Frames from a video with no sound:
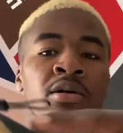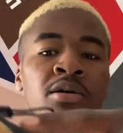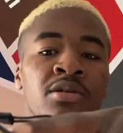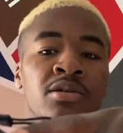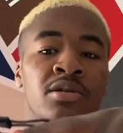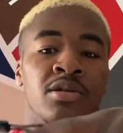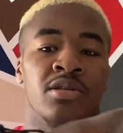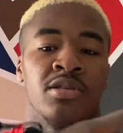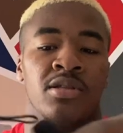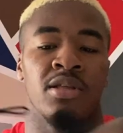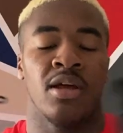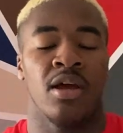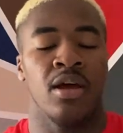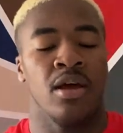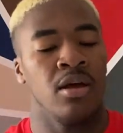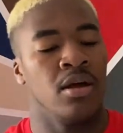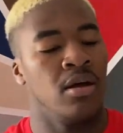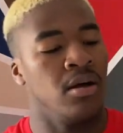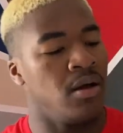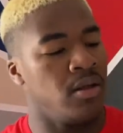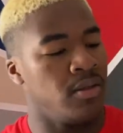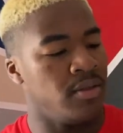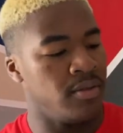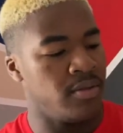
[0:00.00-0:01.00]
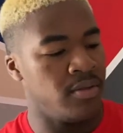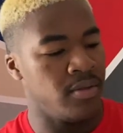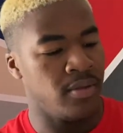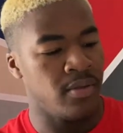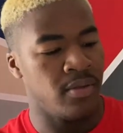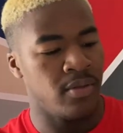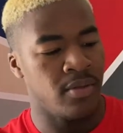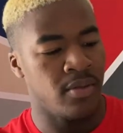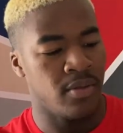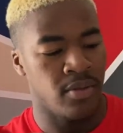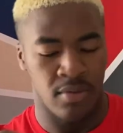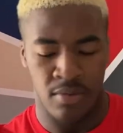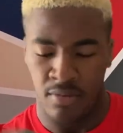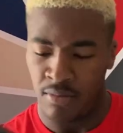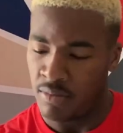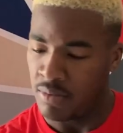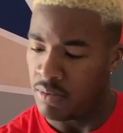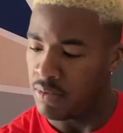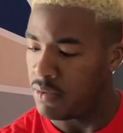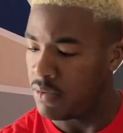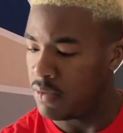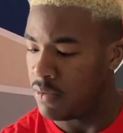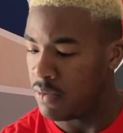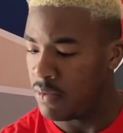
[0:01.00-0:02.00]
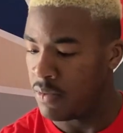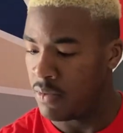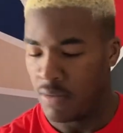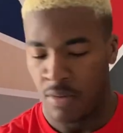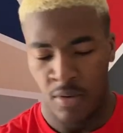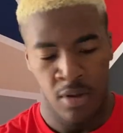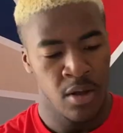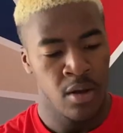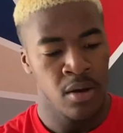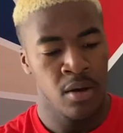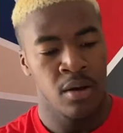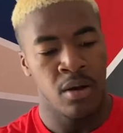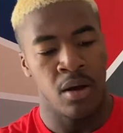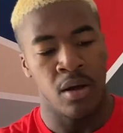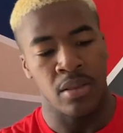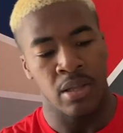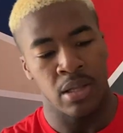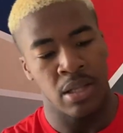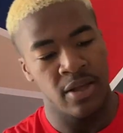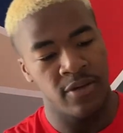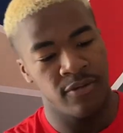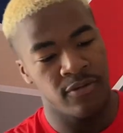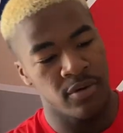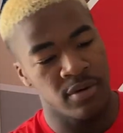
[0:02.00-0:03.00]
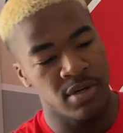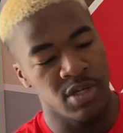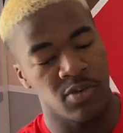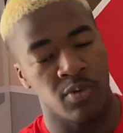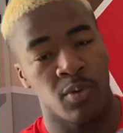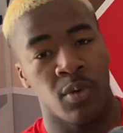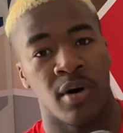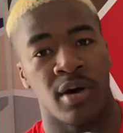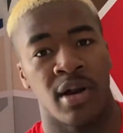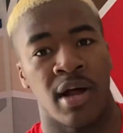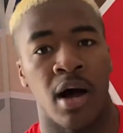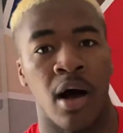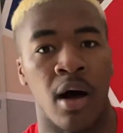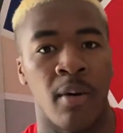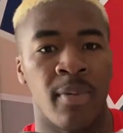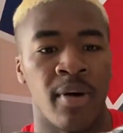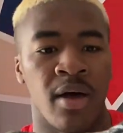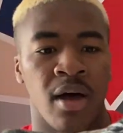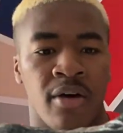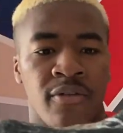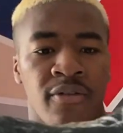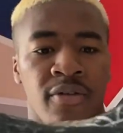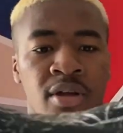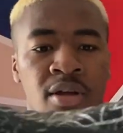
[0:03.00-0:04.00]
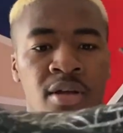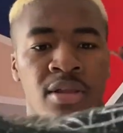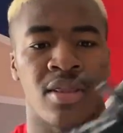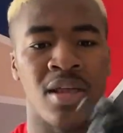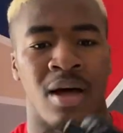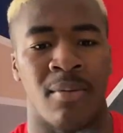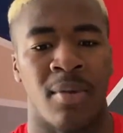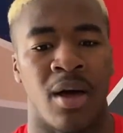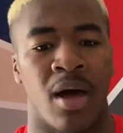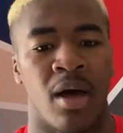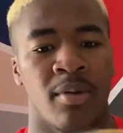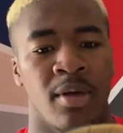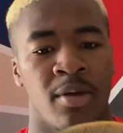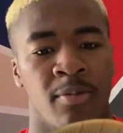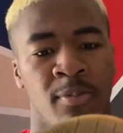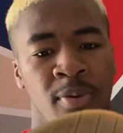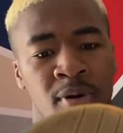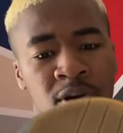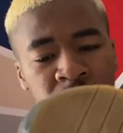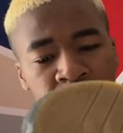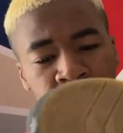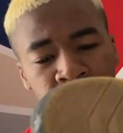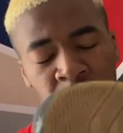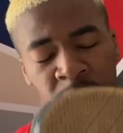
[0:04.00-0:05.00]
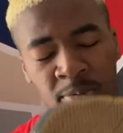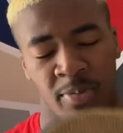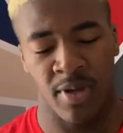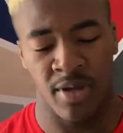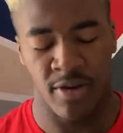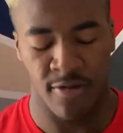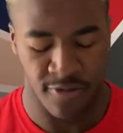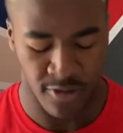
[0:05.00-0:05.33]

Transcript: Just there on on the left one, it's worn out a bit. I think that might be possibly be